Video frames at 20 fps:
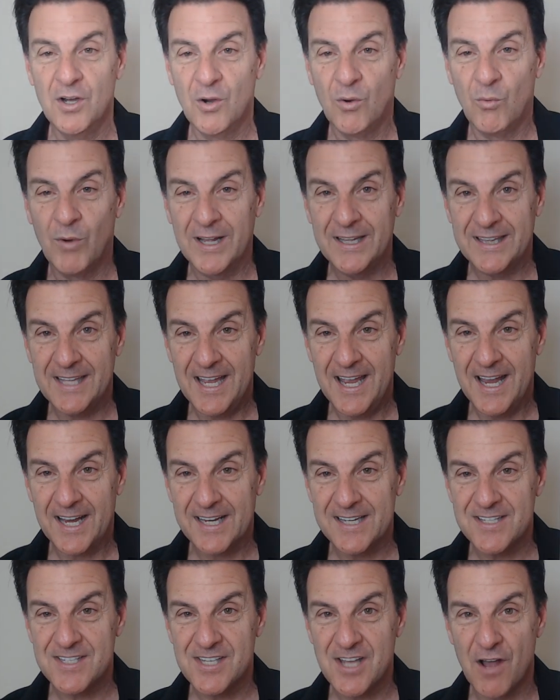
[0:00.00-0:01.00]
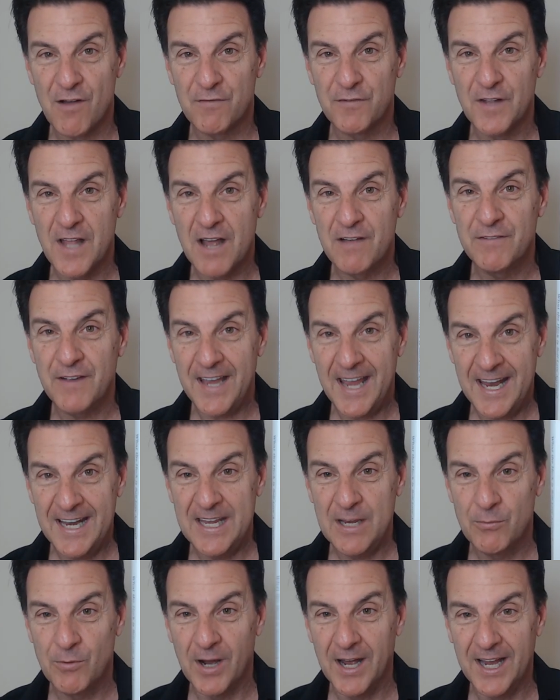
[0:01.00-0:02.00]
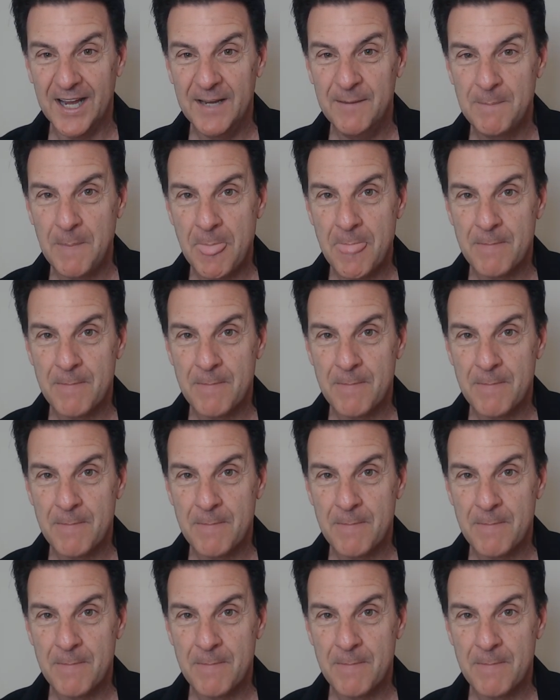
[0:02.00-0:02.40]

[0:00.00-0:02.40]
What the Heck is Self Love Anyway?